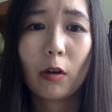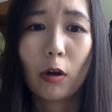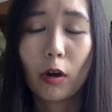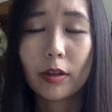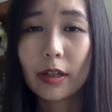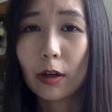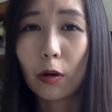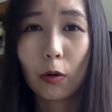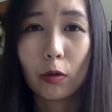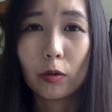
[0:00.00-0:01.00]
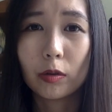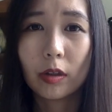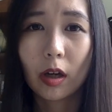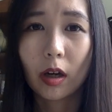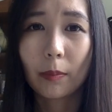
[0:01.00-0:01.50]
or their
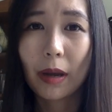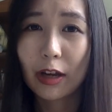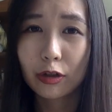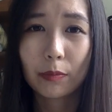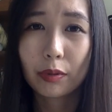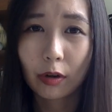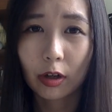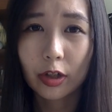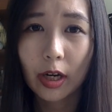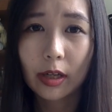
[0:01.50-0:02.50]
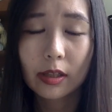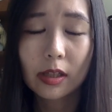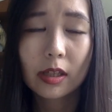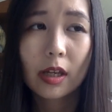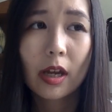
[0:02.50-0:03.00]
own um, passion
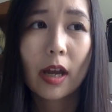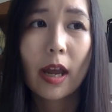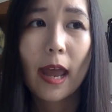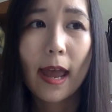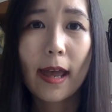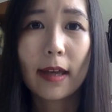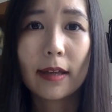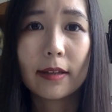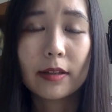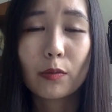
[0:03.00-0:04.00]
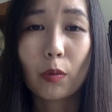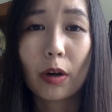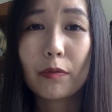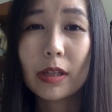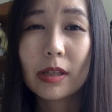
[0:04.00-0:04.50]
projects. And
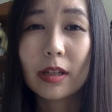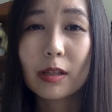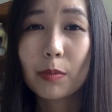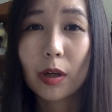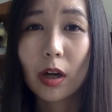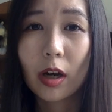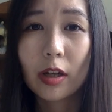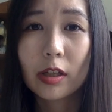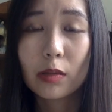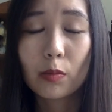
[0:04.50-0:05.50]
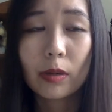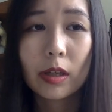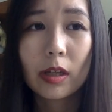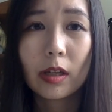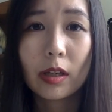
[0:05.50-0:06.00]
one reason is because
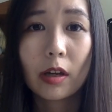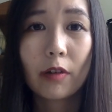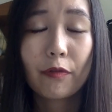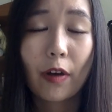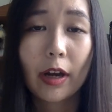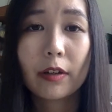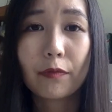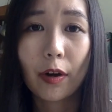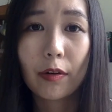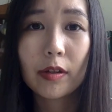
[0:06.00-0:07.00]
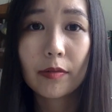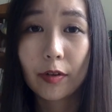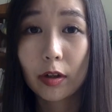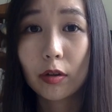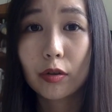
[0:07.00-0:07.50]
we find it very
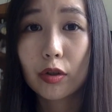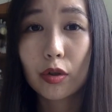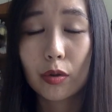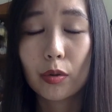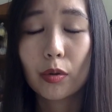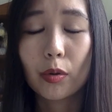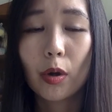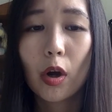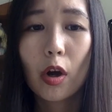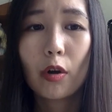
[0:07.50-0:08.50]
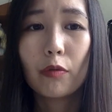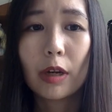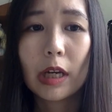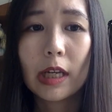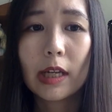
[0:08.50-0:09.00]
difficult to
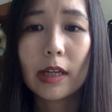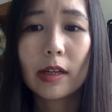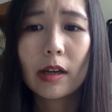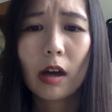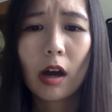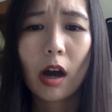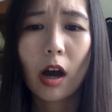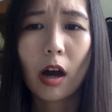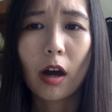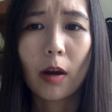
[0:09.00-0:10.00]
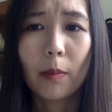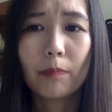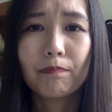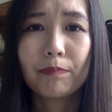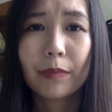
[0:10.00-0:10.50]
really
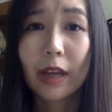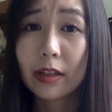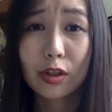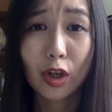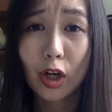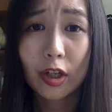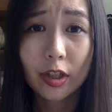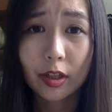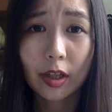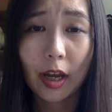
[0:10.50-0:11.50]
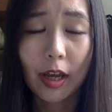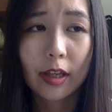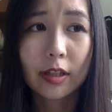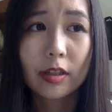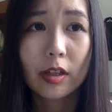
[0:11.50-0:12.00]
um, get started
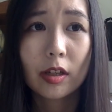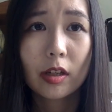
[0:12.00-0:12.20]
and